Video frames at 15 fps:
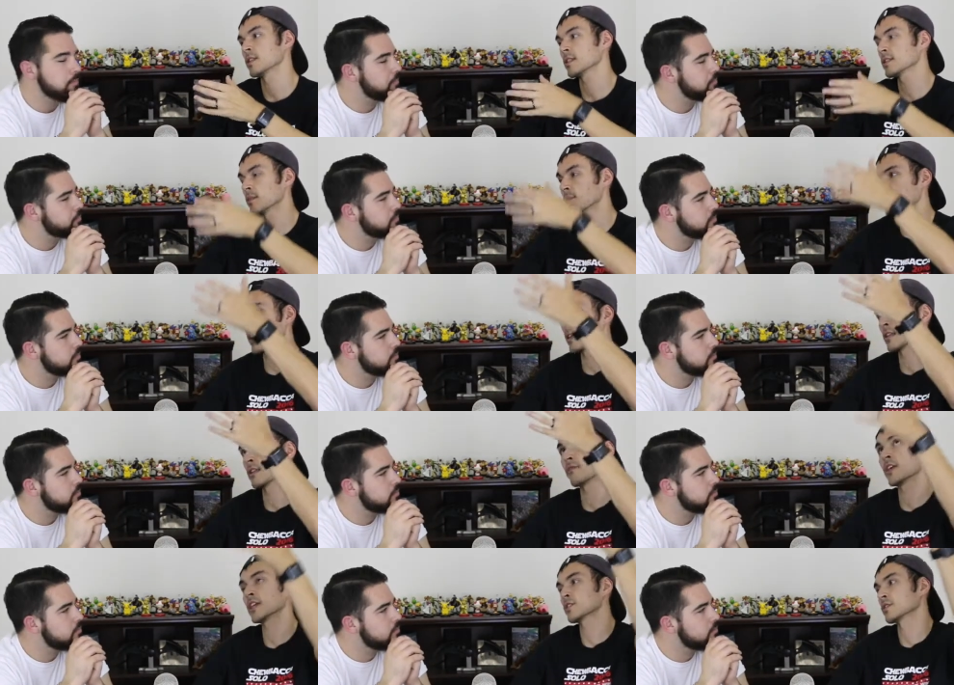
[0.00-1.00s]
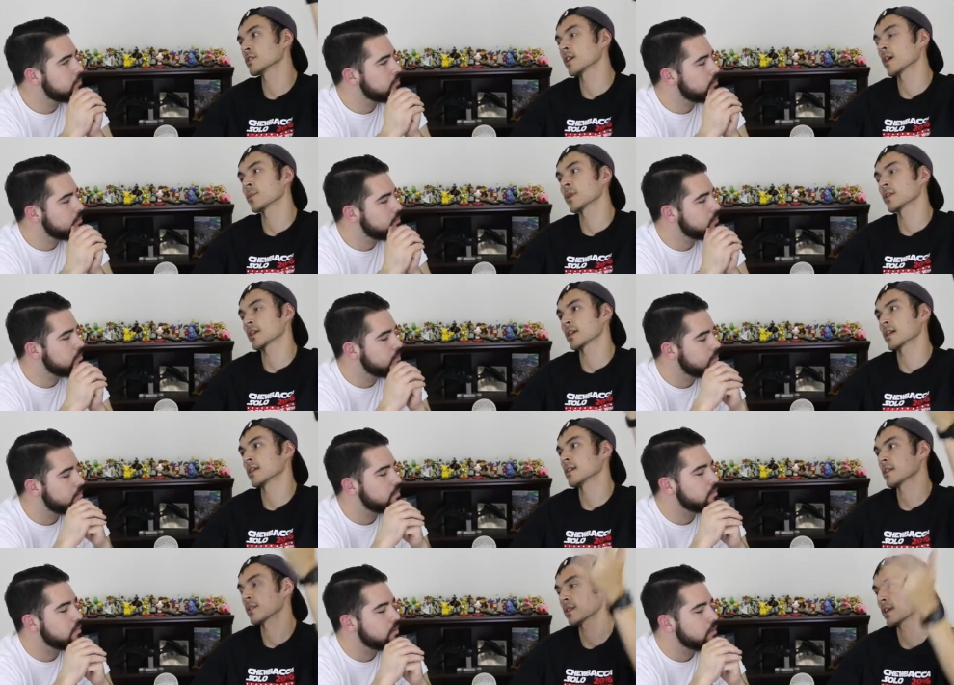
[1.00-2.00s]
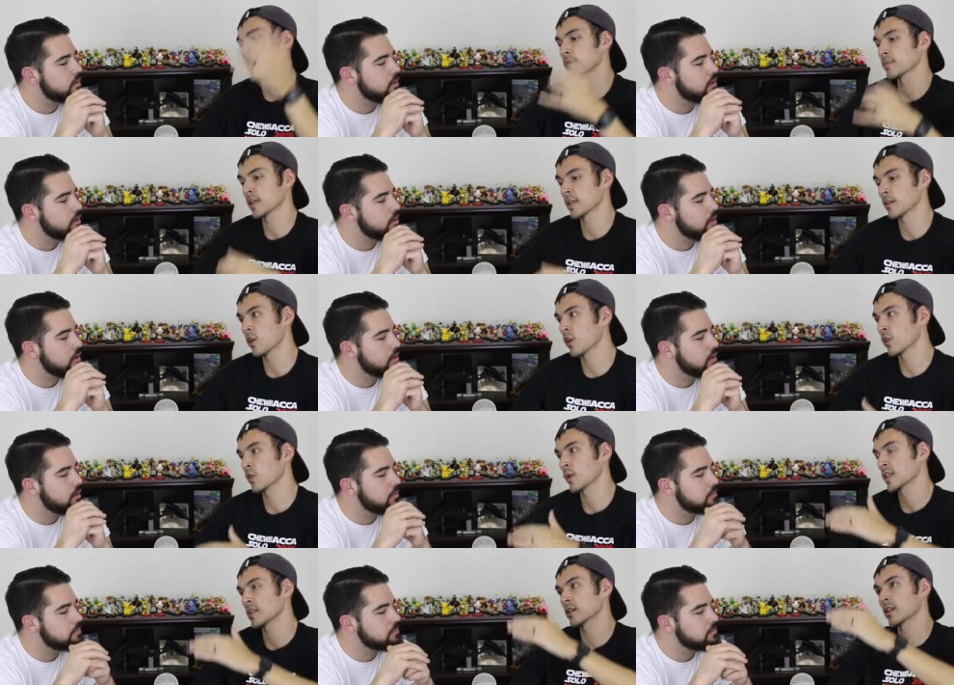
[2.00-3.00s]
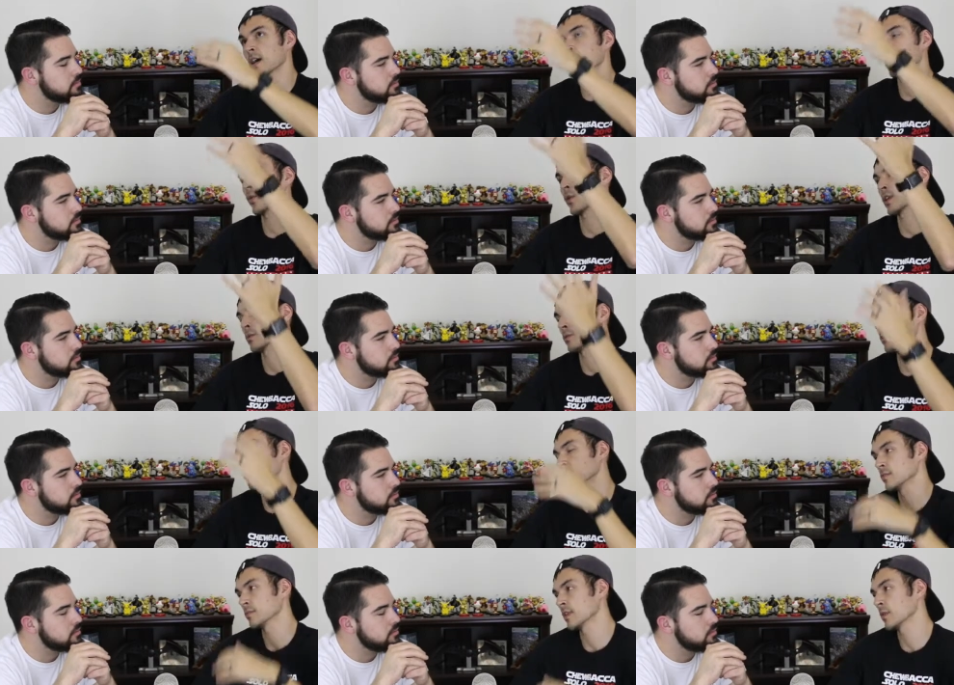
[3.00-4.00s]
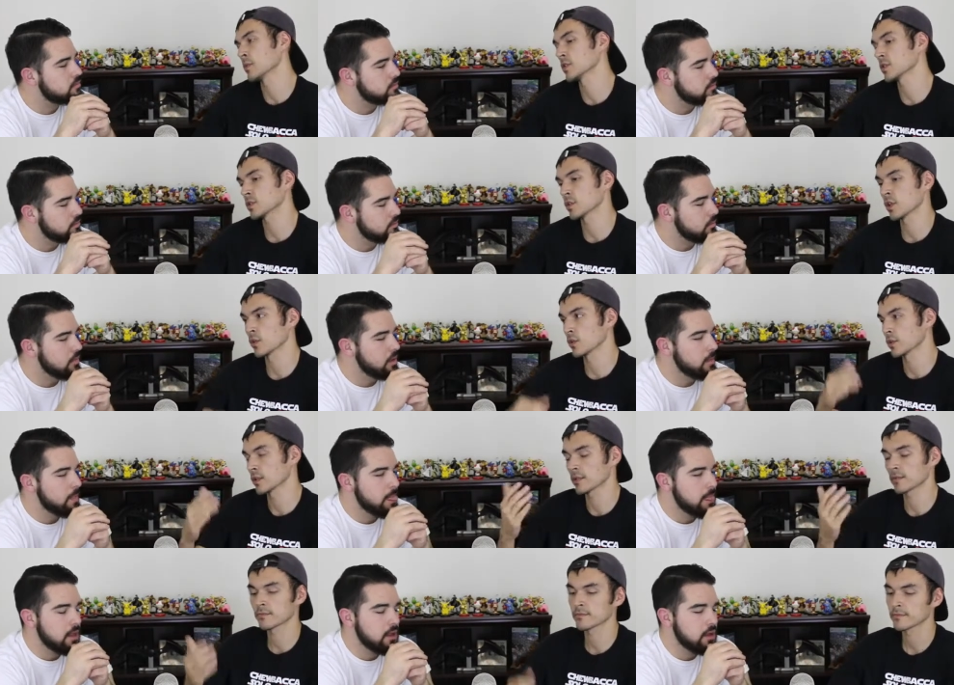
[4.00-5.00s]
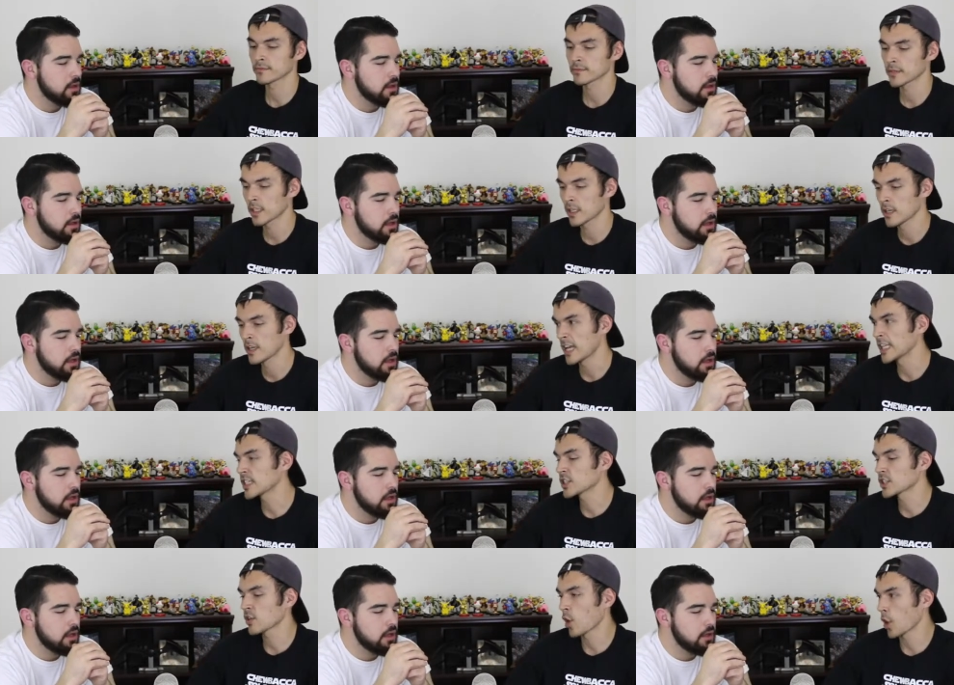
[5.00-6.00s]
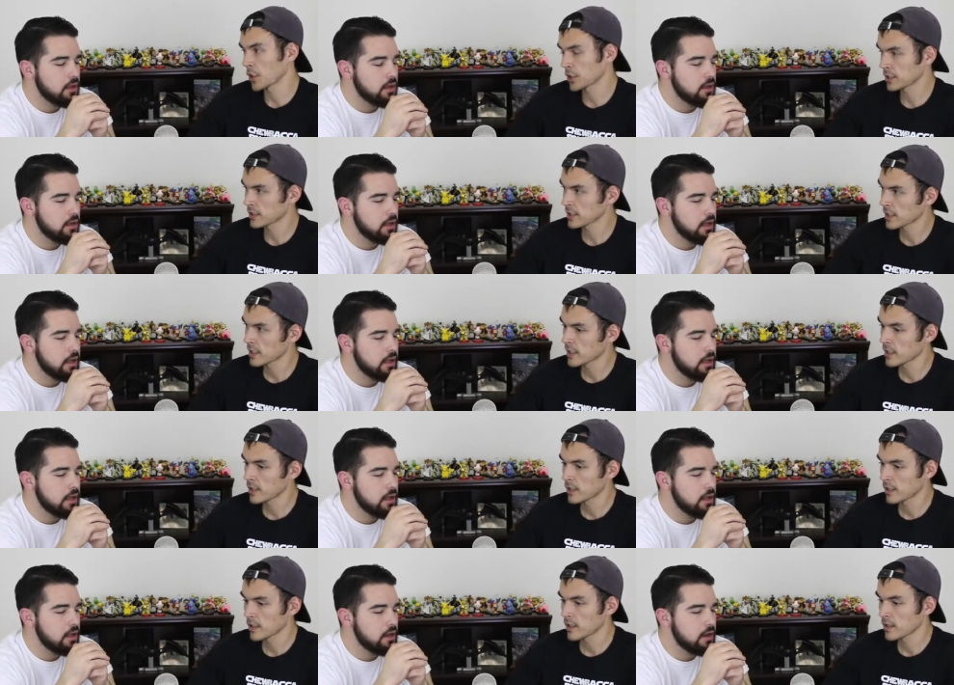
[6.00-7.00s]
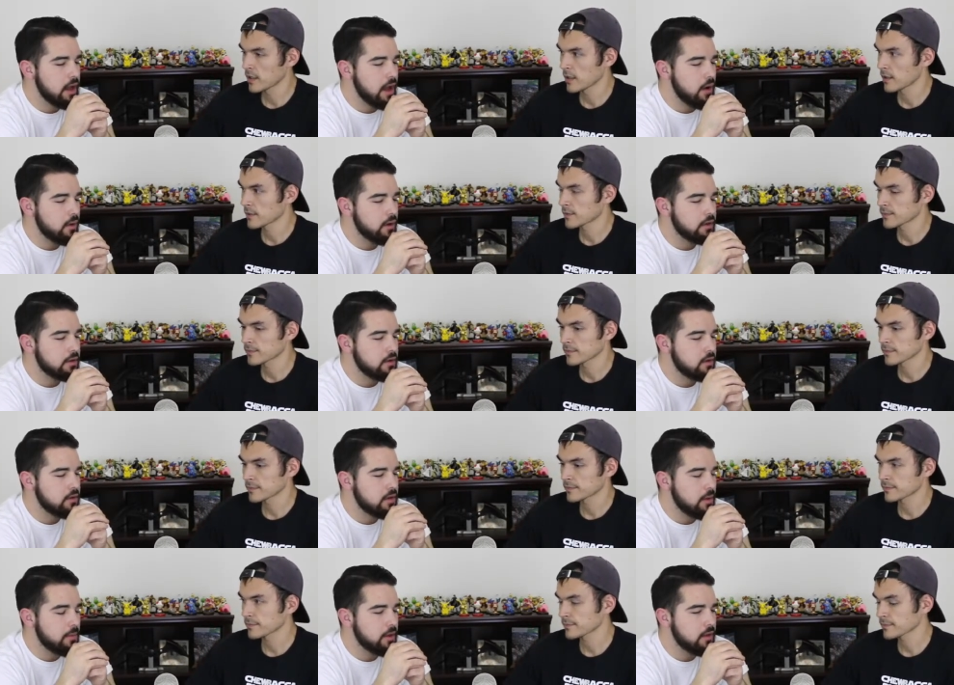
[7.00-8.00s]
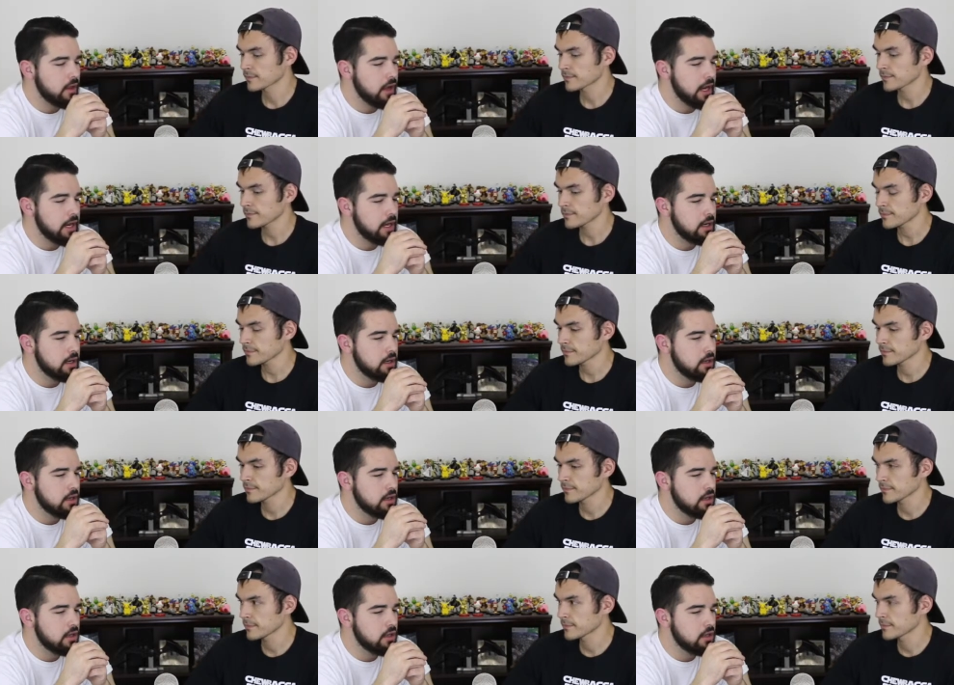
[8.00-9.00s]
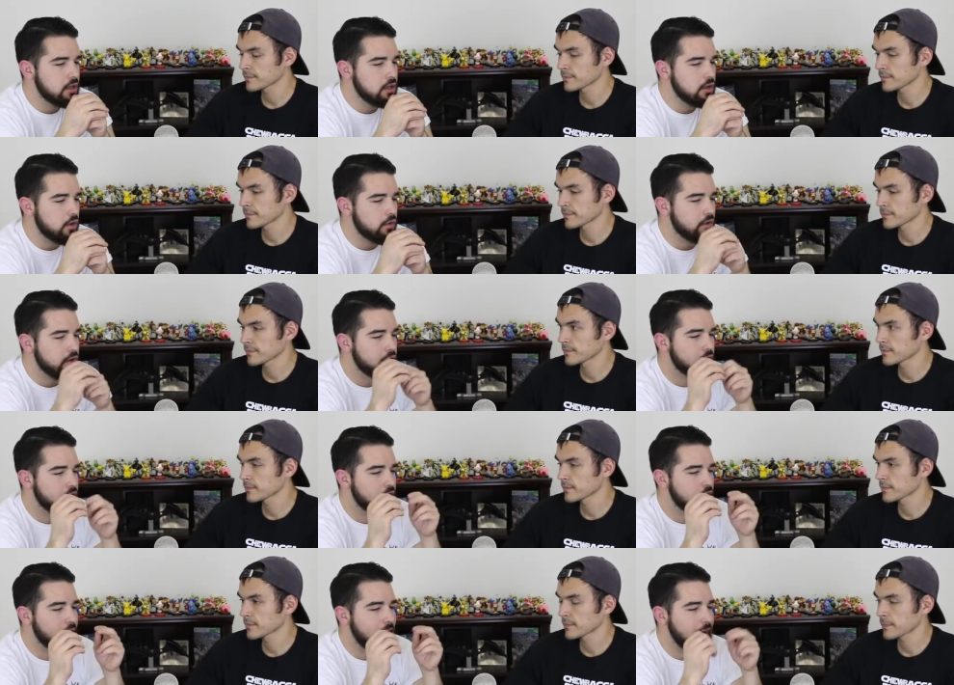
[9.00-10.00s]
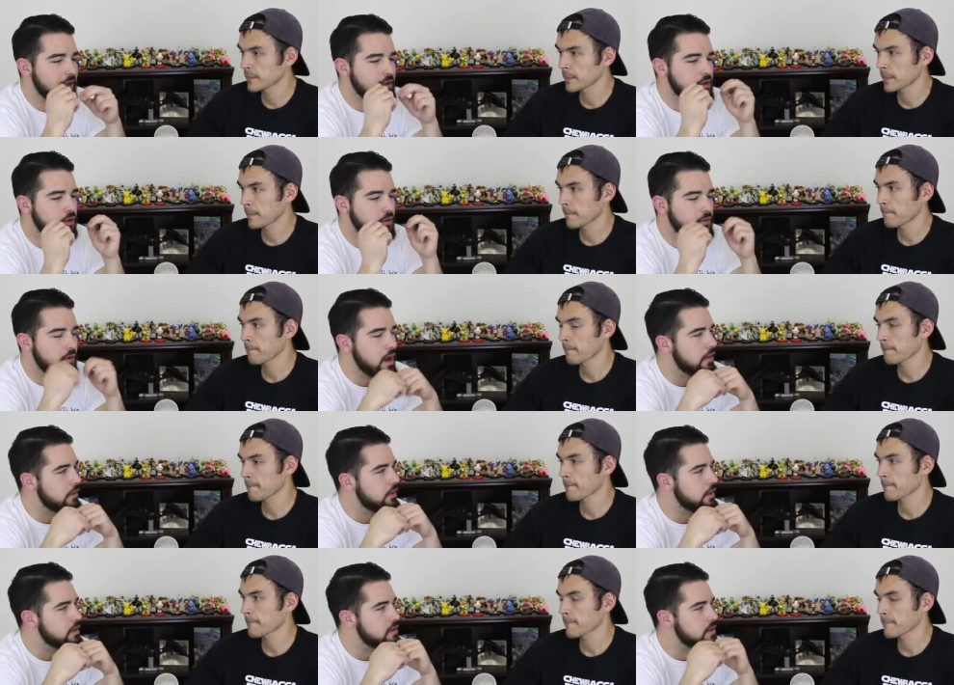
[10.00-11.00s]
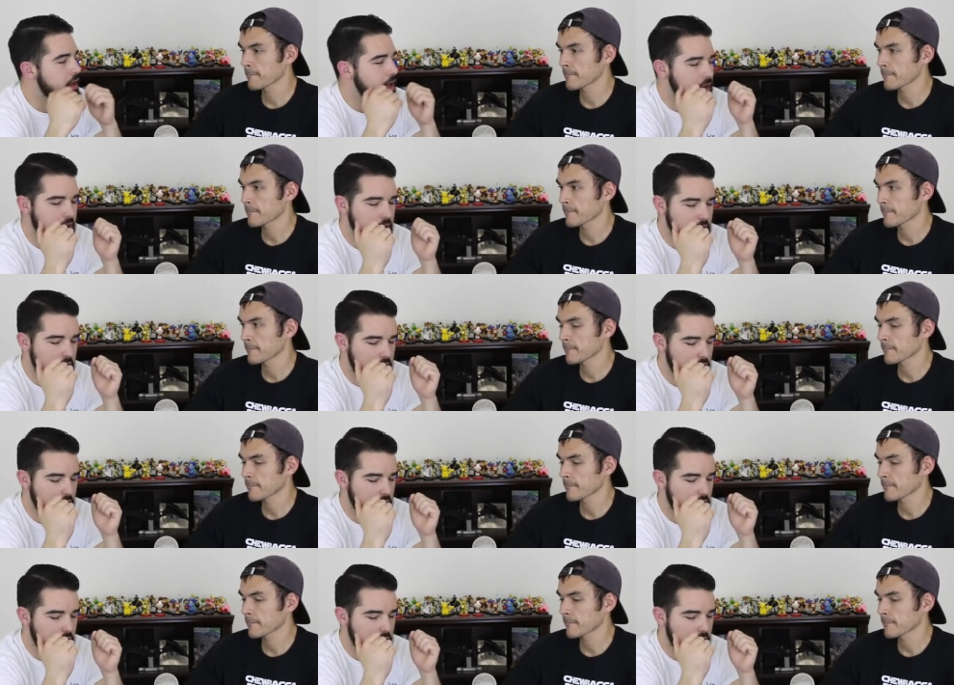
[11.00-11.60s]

Speaker 1: dissipate and eventually not be able to cut anything, but all the way till that point, it would, it would slowly.
Speaker 2: It's just hard. Now, is there something like your you could ask your father and say,